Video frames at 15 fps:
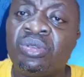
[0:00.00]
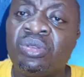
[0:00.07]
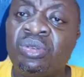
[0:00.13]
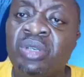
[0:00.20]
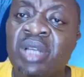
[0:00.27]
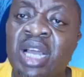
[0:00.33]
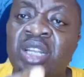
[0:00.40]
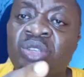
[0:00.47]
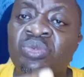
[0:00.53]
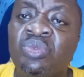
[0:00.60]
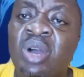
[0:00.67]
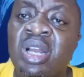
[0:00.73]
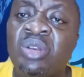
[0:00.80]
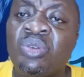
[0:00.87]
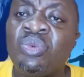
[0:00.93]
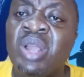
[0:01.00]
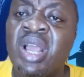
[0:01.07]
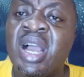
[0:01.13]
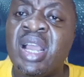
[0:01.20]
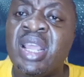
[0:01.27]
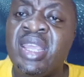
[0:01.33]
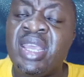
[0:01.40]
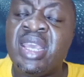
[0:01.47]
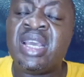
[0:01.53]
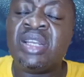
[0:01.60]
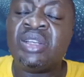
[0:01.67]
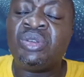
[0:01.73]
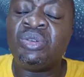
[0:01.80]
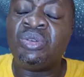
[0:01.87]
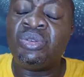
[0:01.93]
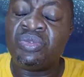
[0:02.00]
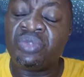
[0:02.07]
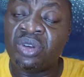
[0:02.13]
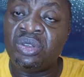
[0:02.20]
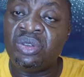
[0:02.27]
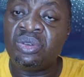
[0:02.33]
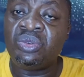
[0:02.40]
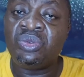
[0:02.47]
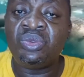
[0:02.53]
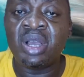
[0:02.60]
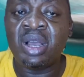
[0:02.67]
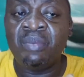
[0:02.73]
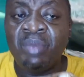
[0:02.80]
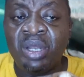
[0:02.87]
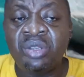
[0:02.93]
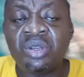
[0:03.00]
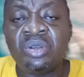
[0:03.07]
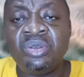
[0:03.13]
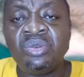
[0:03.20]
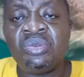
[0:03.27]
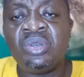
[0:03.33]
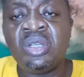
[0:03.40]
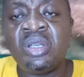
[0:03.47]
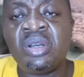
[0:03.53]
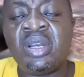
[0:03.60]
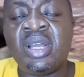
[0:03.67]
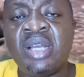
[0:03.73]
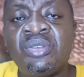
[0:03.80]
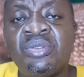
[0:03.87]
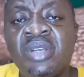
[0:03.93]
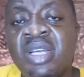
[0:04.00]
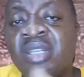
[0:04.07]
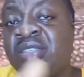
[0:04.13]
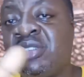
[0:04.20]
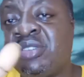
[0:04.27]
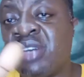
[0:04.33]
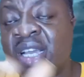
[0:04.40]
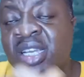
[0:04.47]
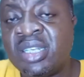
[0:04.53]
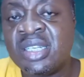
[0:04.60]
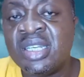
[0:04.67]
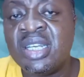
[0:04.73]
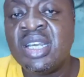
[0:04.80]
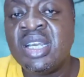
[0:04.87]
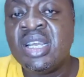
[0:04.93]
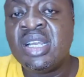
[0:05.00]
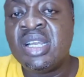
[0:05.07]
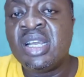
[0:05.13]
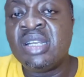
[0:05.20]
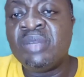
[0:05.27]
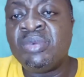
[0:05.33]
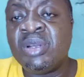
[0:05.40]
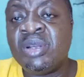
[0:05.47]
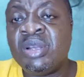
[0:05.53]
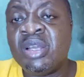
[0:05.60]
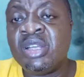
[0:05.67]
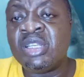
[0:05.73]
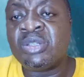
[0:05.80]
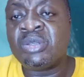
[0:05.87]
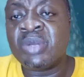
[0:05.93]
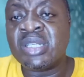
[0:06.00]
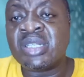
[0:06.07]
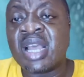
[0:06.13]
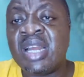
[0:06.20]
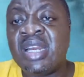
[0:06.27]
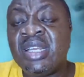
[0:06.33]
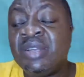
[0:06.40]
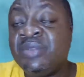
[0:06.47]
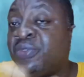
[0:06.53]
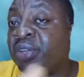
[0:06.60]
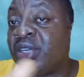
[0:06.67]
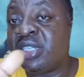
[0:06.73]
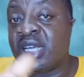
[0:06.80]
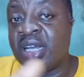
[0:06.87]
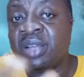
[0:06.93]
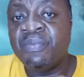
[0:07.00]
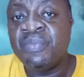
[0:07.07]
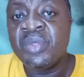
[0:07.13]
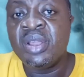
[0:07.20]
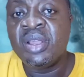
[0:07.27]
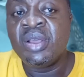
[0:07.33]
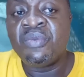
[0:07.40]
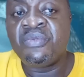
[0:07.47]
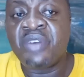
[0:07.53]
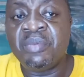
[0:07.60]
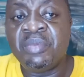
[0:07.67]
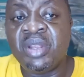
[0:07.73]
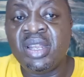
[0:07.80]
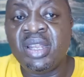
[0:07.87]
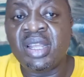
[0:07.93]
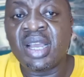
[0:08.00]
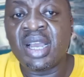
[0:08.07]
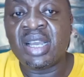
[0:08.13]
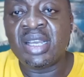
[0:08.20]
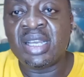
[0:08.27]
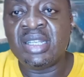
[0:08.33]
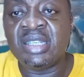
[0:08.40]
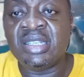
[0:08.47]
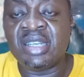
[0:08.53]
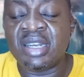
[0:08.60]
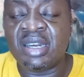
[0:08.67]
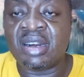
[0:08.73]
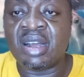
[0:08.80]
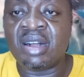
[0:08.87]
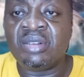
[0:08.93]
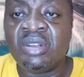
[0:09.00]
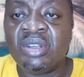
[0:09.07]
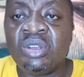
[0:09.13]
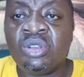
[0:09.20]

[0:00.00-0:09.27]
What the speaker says: So that is what we are here to do for you. We are mentor you in order to get it right, specifically in fish farming in general.